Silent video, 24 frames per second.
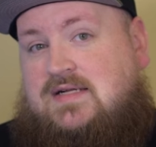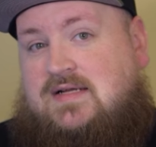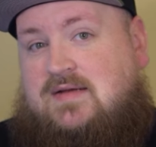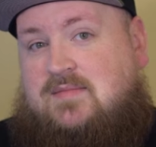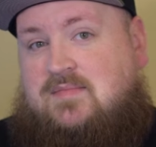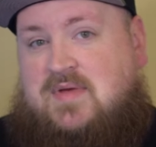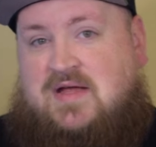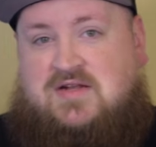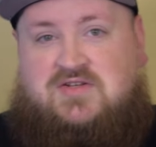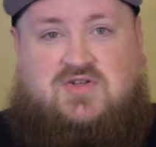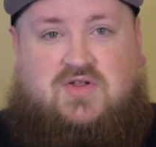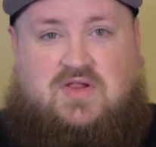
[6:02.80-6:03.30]

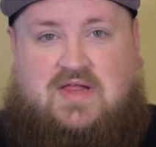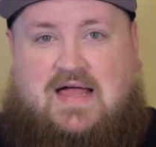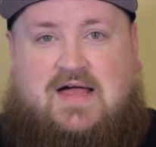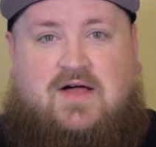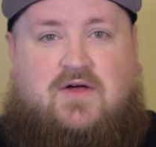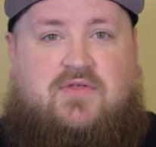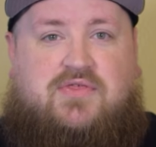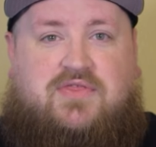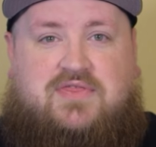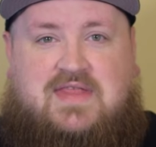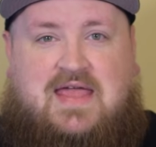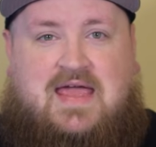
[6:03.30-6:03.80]
mental
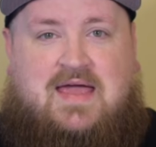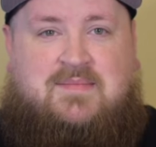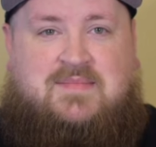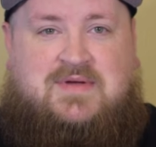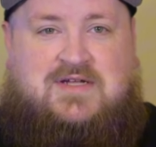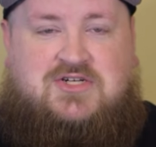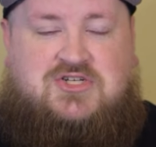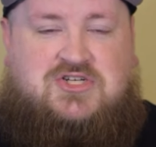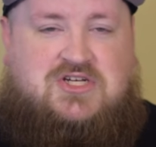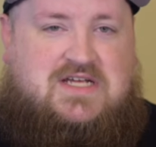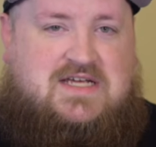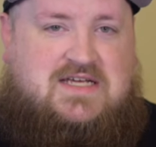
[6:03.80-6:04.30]
health
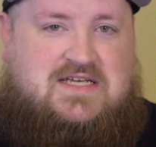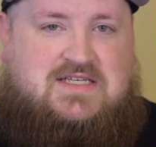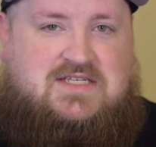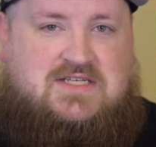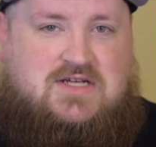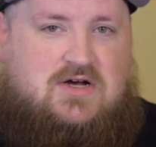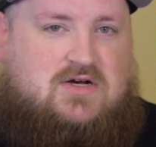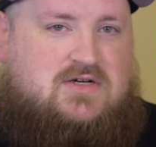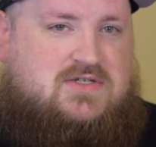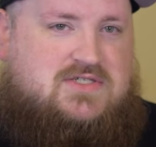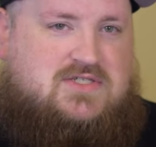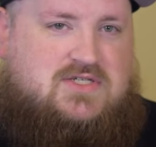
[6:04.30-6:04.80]
damage is
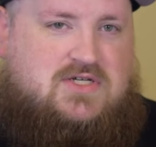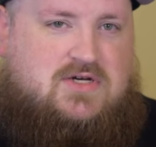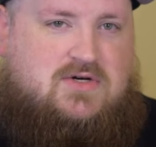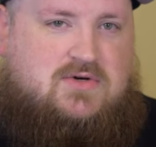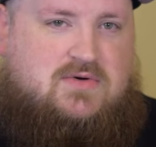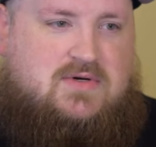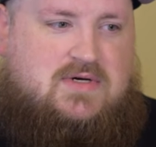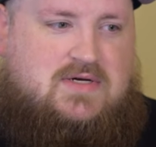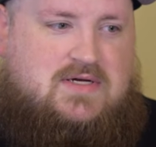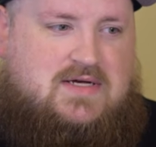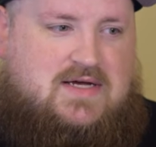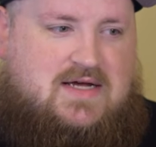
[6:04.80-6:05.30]

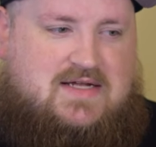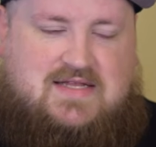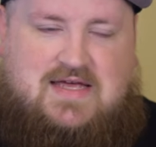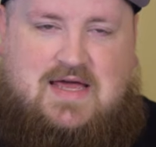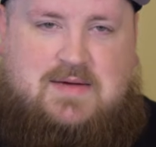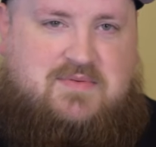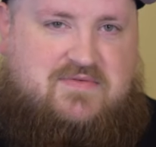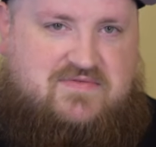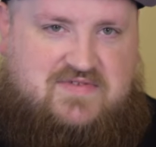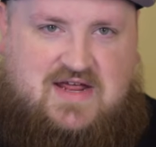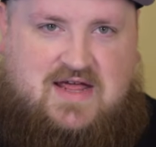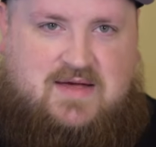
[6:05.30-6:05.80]
also a
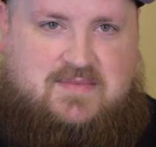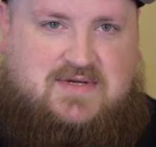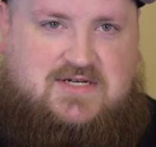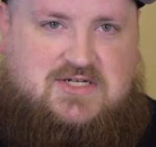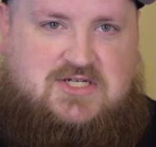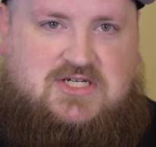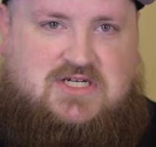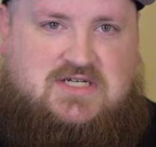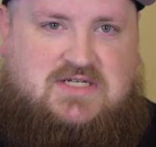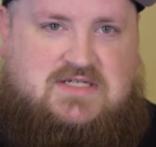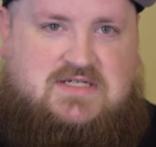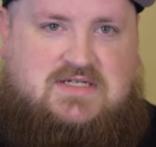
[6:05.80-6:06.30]
type of
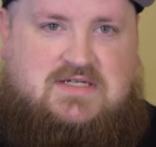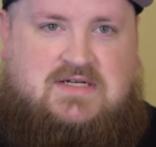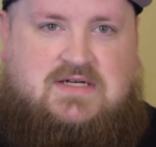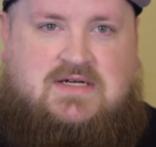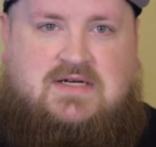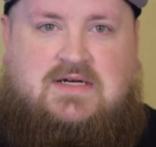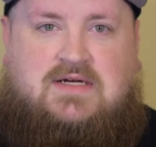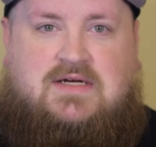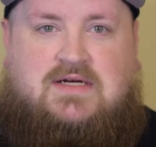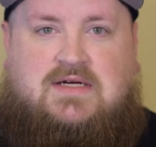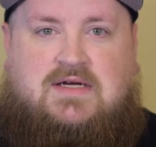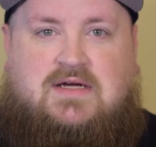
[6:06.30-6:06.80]
damage.
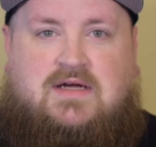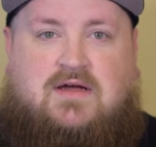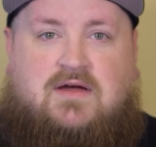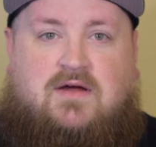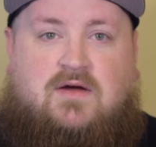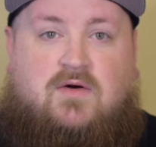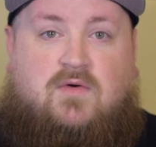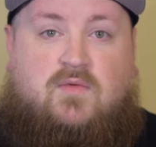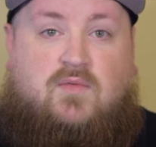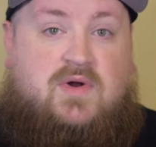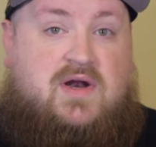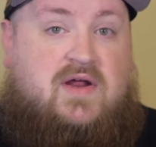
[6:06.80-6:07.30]

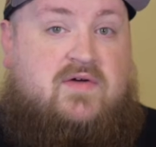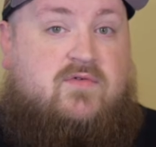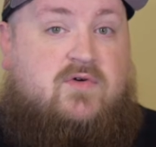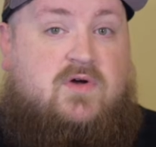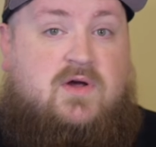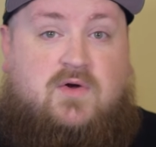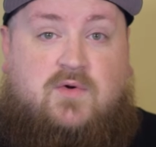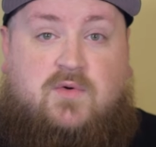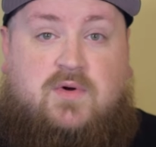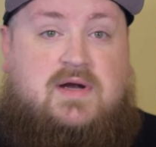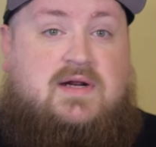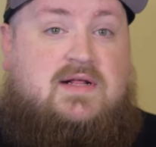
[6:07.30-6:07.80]
Whenever
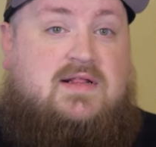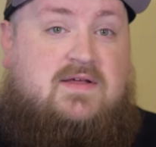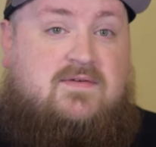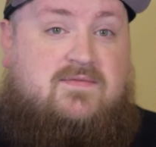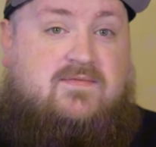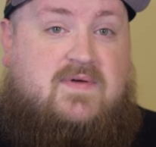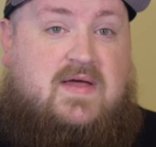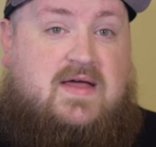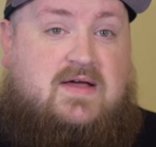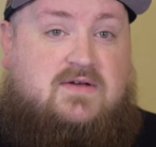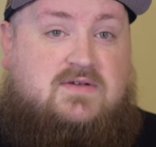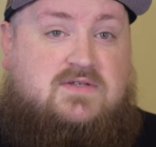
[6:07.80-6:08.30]
it critically
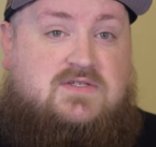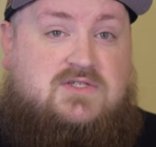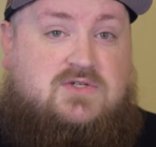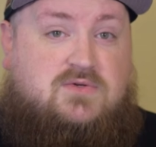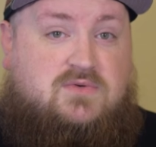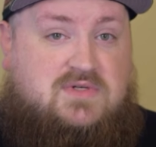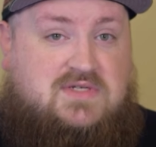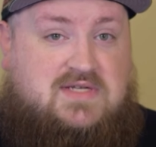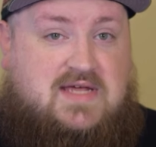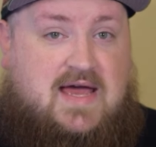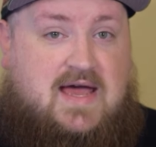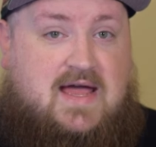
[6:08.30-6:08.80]
fails
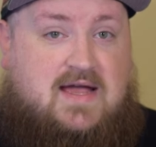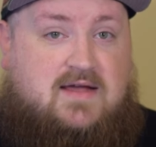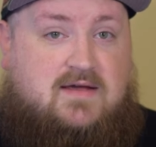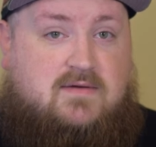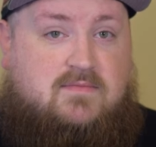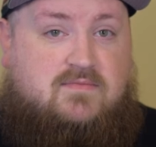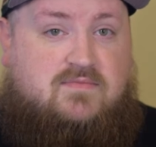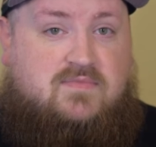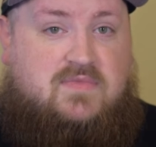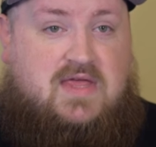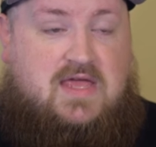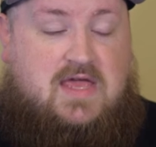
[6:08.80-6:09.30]
to attack,
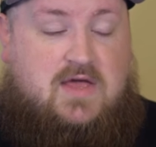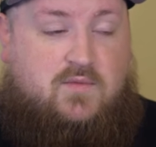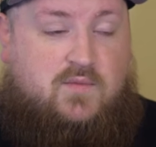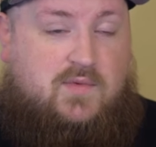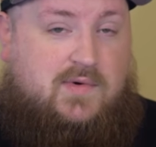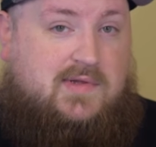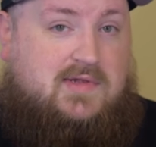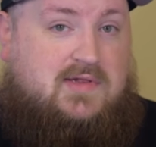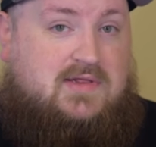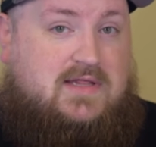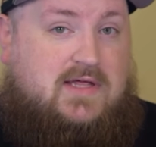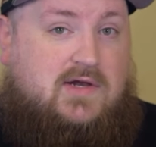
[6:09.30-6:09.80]
it
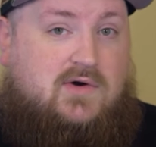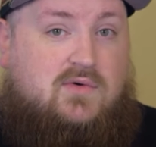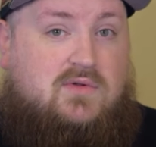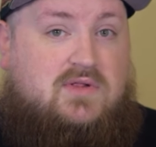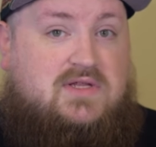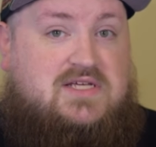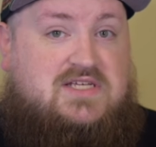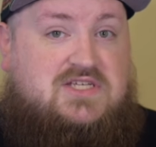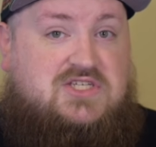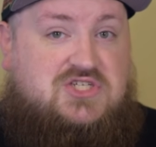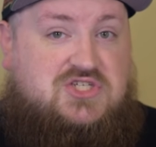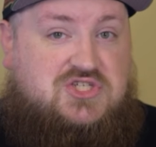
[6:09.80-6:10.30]
will
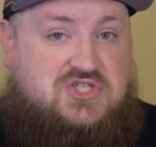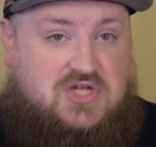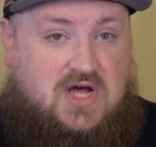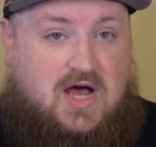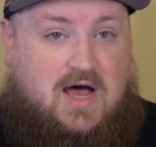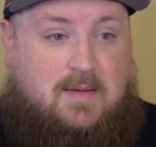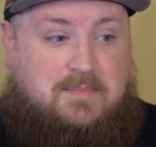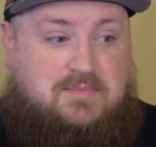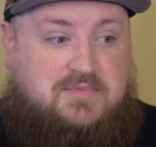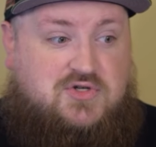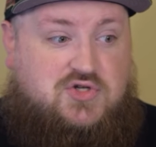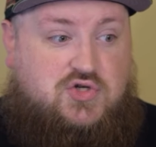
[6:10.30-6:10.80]
literally
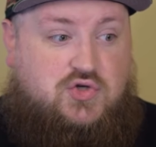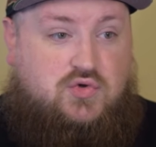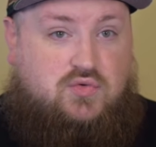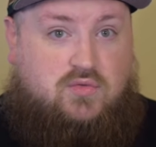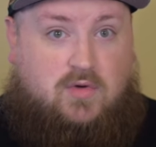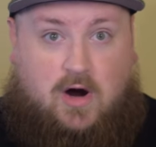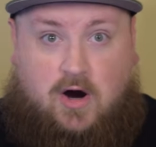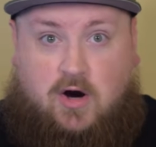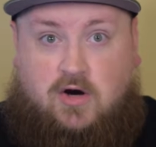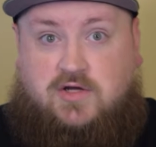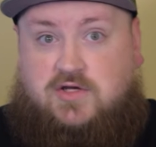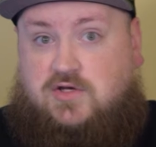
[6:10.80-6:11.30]
stop to
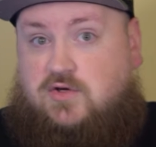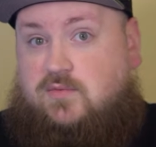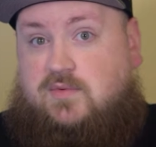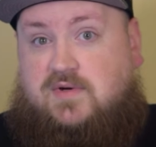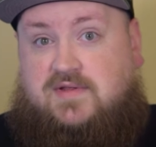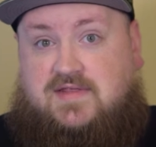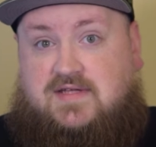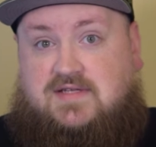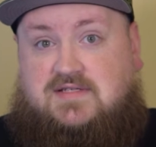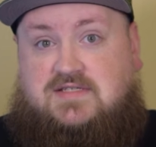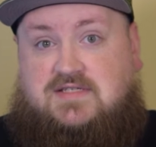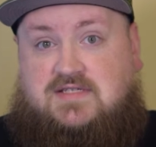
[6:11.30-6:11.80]
argue
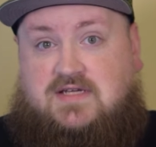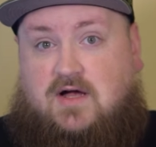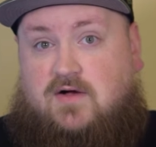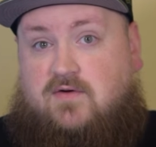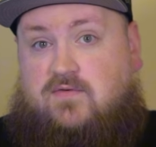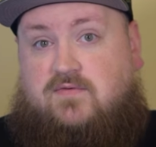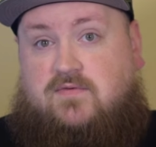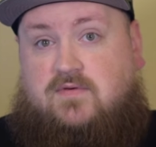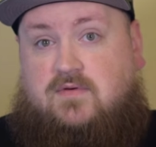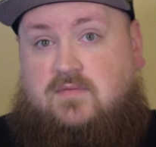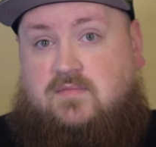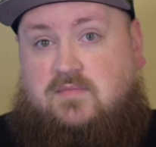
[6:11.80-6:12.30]
with
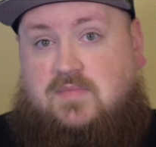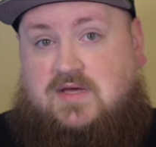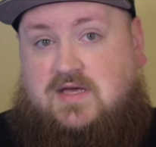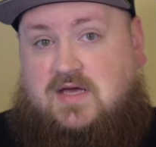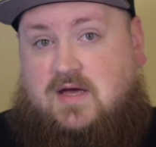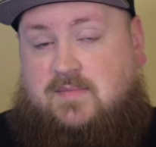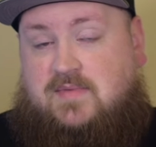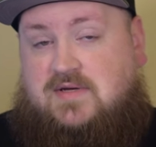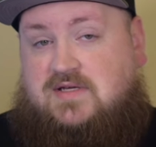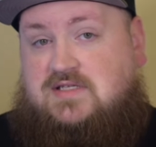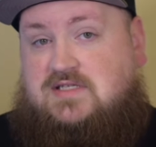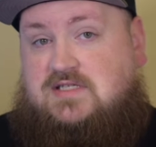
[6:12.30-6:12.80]
itself,
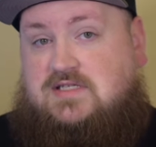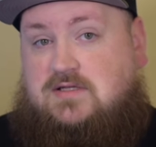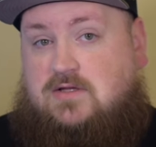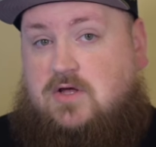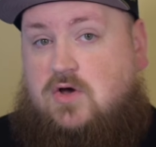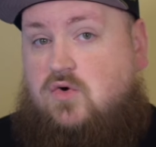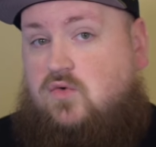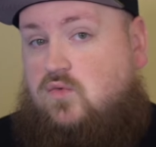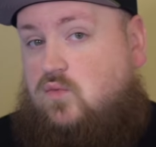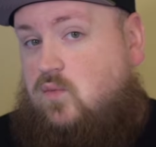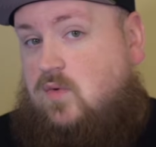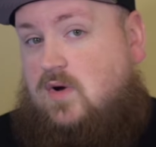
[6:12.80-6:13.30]
becoming
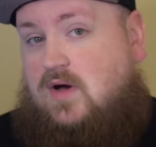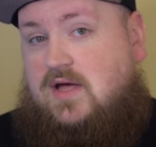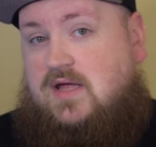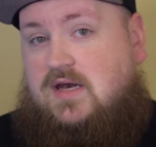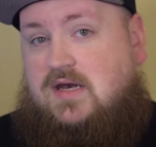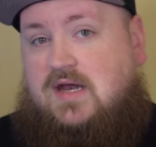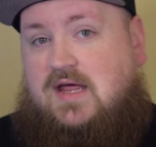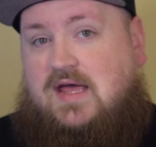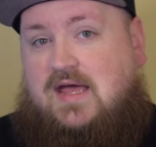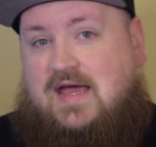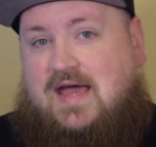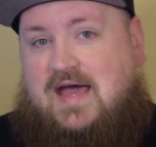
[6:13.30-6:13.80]
slowed
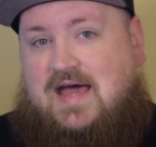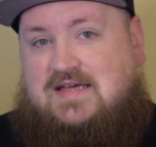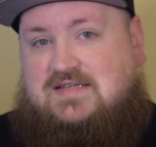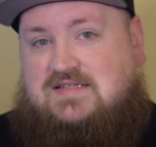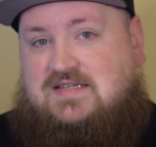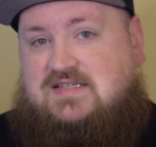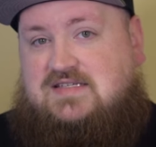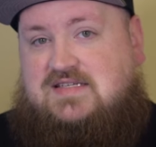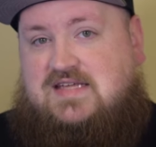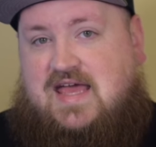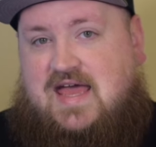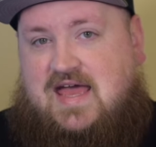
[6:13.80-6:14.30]
1 as
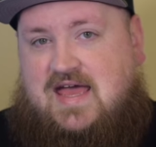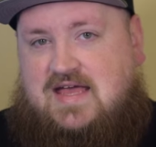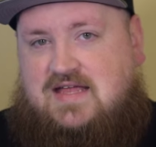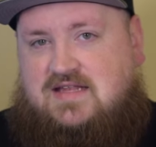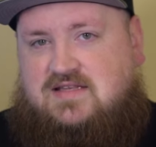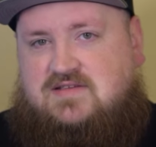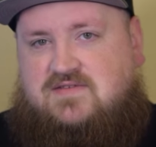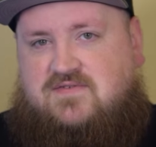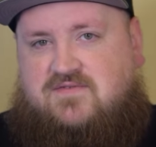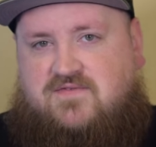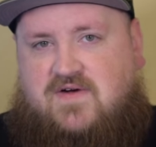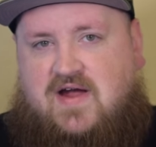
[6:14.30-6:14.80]
its
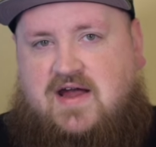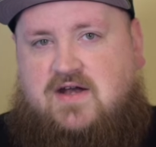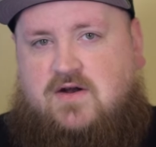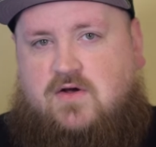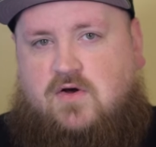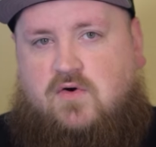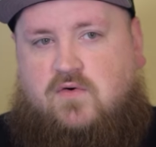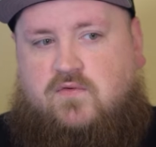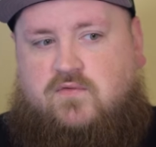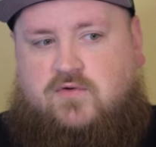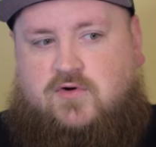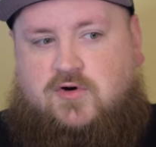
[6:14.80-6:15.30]
heads fight
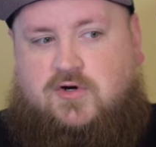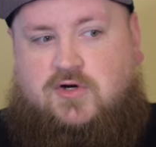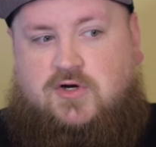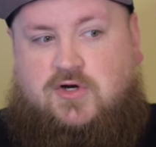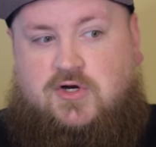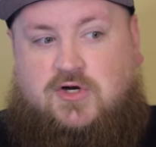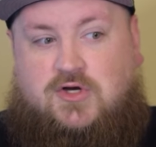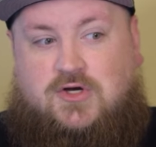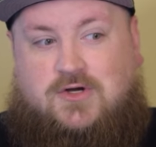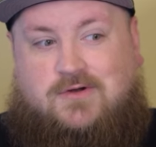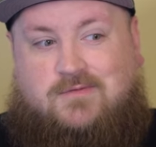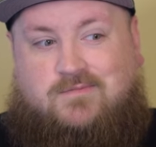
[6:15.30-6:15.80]
over
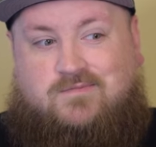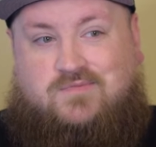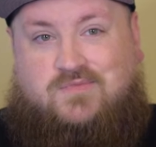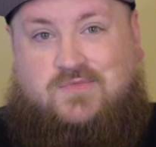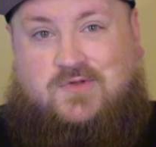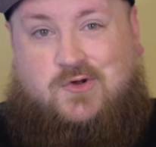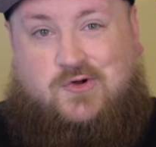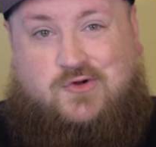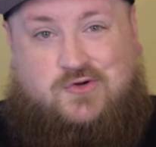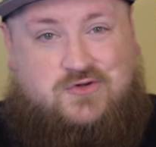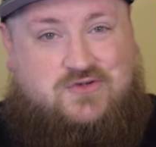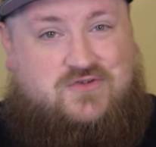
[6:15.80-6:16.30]

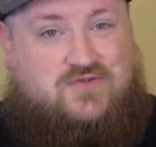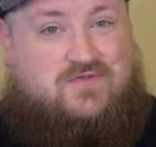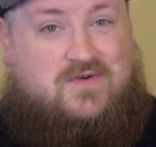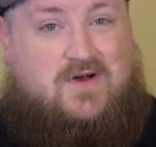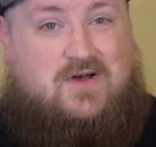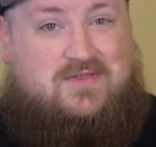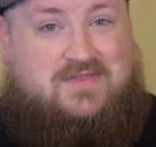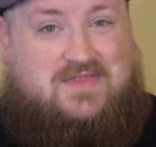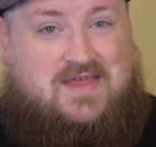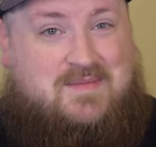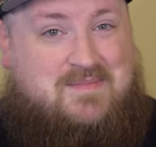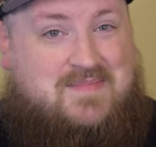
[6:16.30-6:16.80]
whose
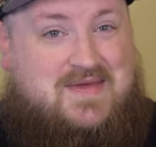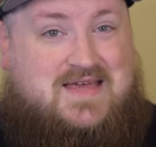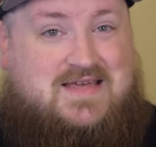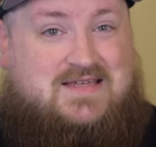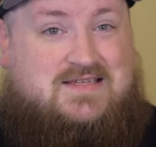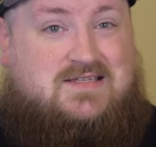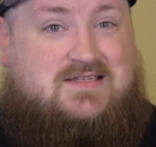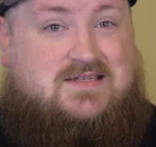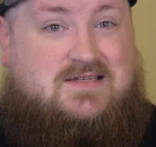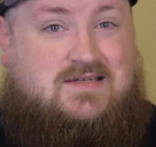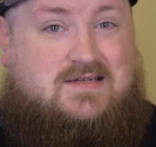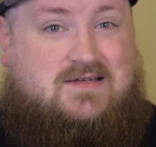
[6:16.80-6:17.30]
fault they
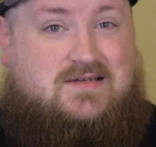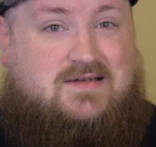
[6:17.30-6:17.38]
missed.